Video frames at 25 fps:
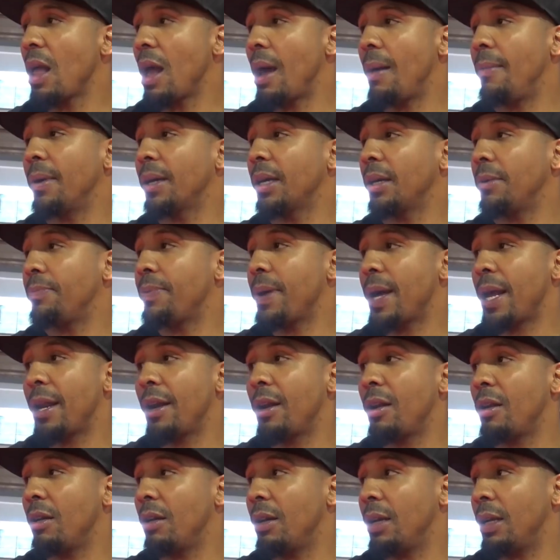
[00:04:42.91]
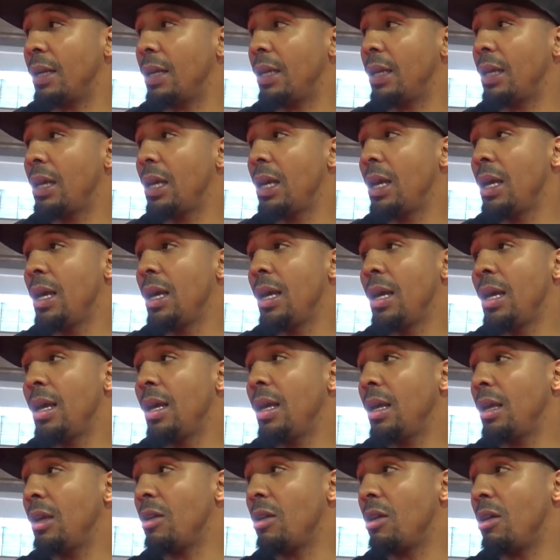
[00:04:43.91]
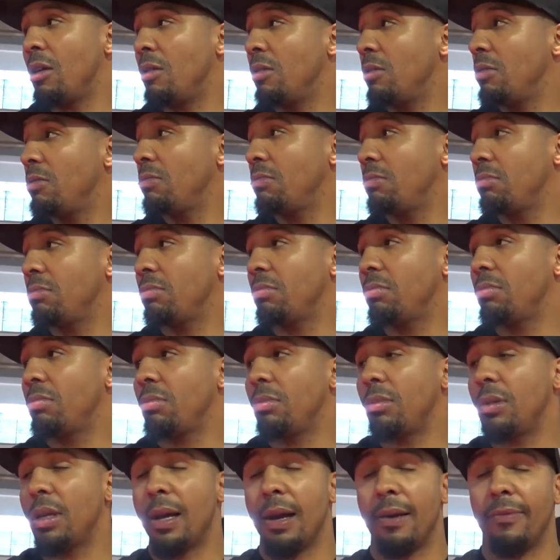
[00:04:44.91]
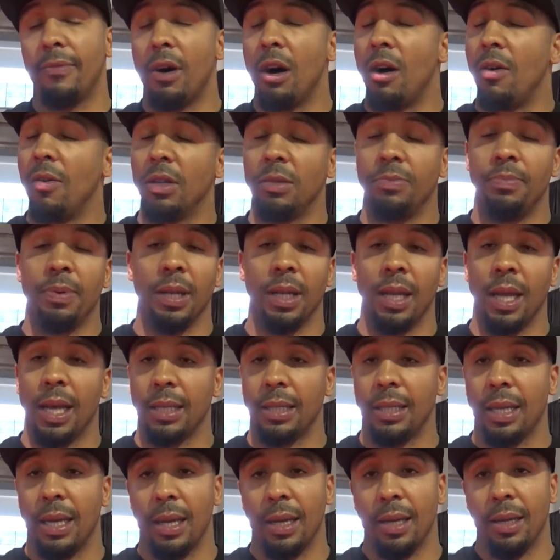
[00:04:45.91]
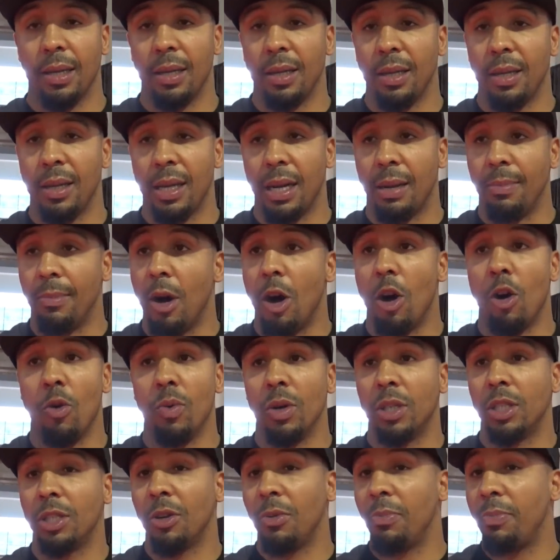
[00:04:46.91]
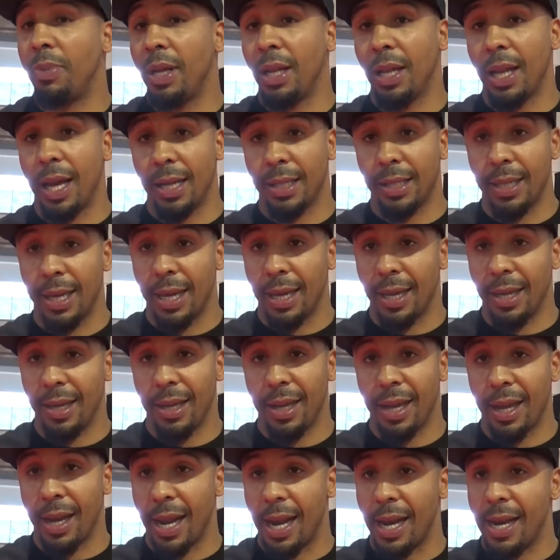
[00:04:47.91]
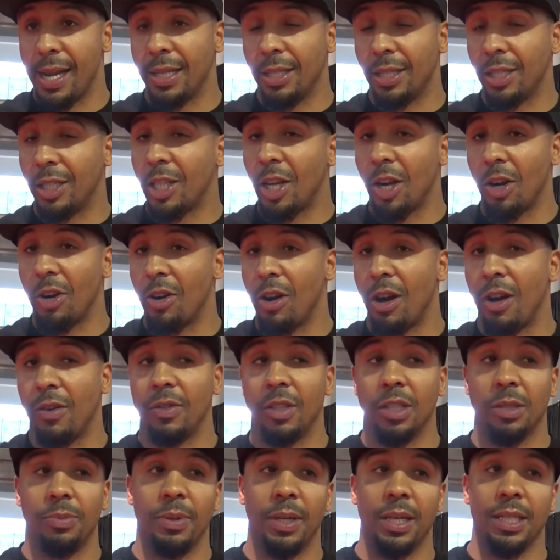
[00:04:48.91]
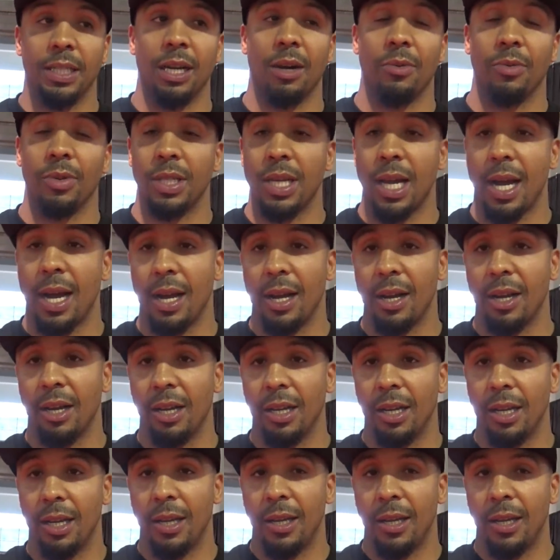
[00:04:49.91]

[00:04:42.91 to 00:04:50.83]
I'm a competitor, and, you know, I've always been like that. I'm always going to be like that. And that doesn't turn off just because I retired.